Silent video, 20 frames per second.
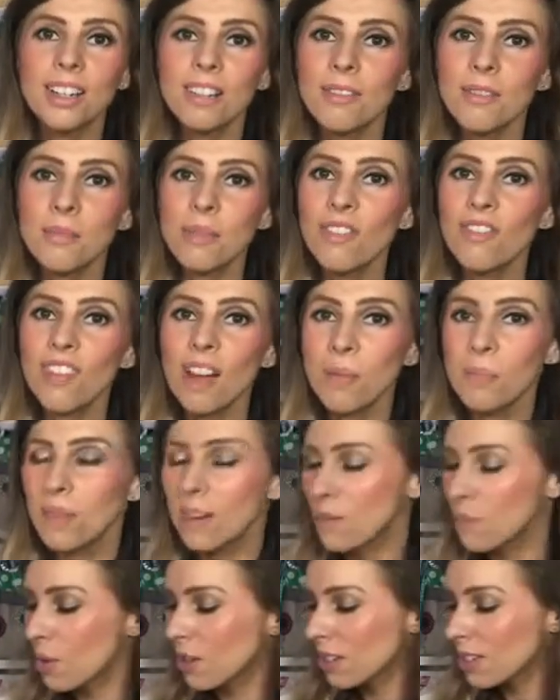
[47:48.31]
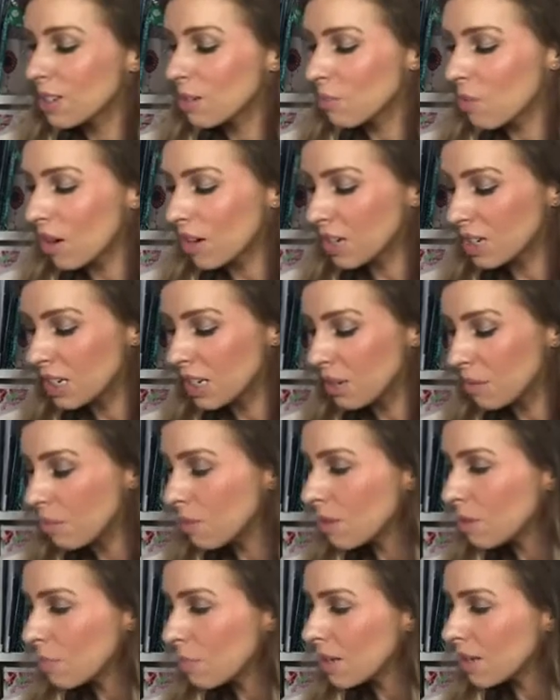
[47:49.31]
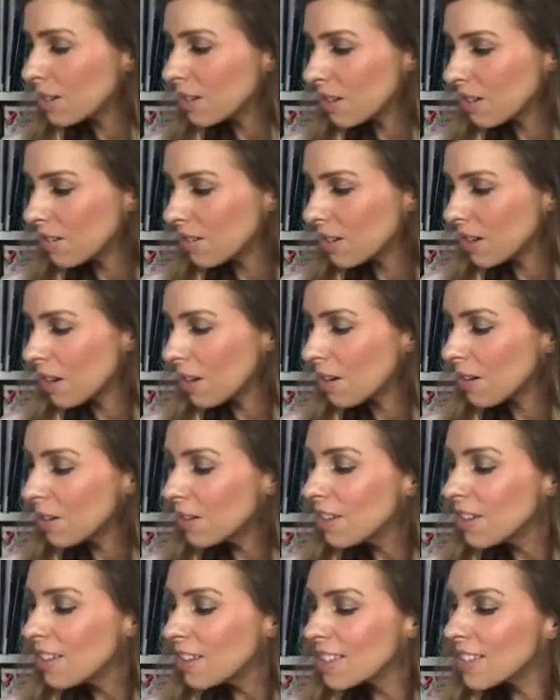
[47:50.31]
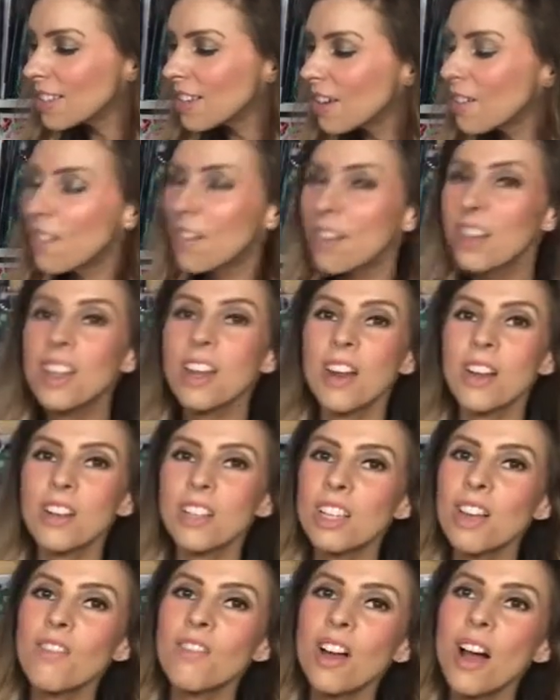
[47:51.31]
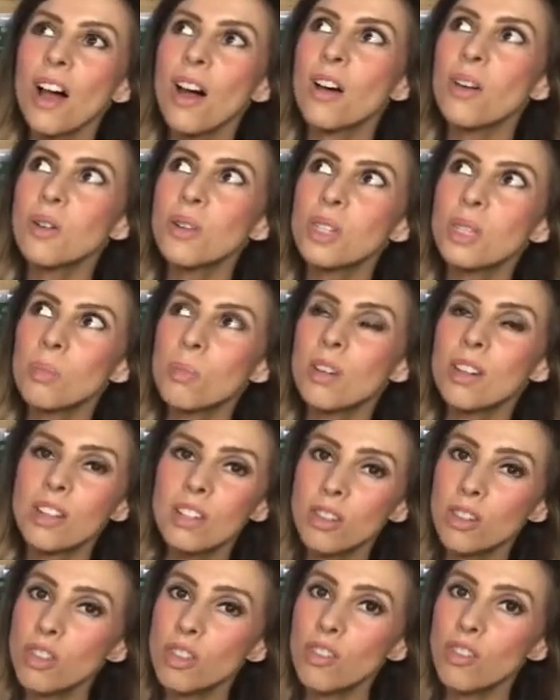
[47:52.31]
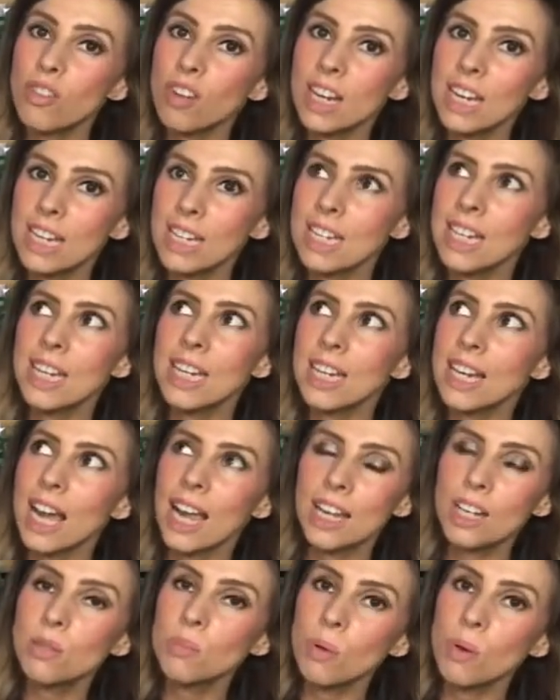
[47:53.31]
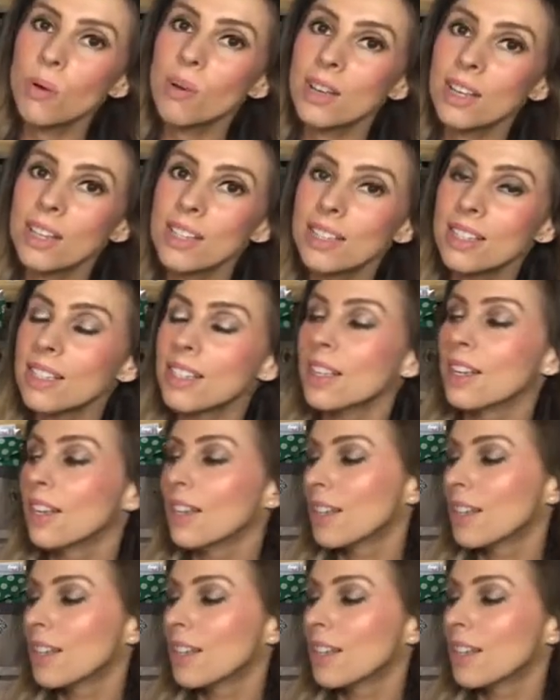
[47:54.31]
Will my family want to watch it with me? I don't know. So, you know, because I've got a husband and 3 teenage boys.